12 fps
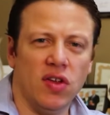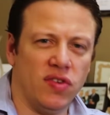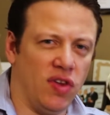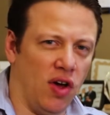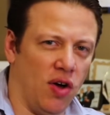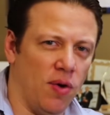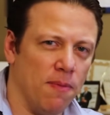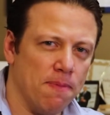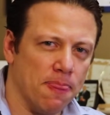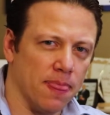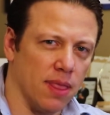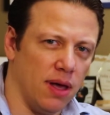So
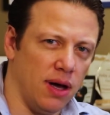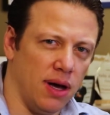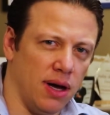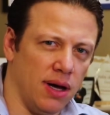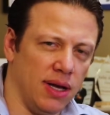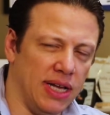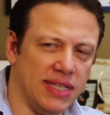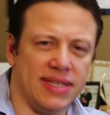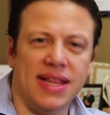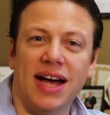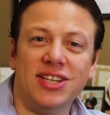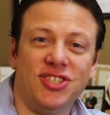
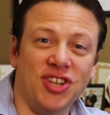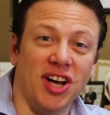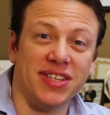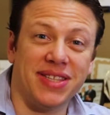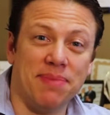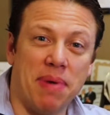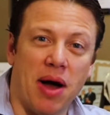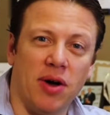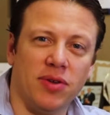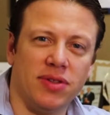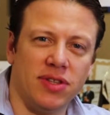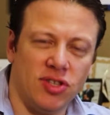it's not just
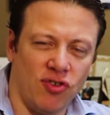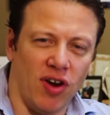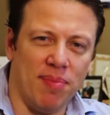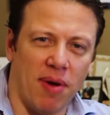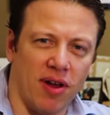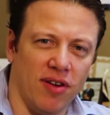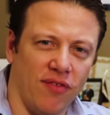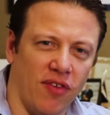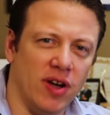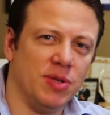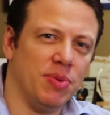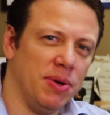about trademark
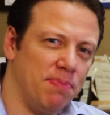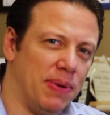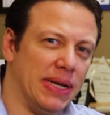infringement,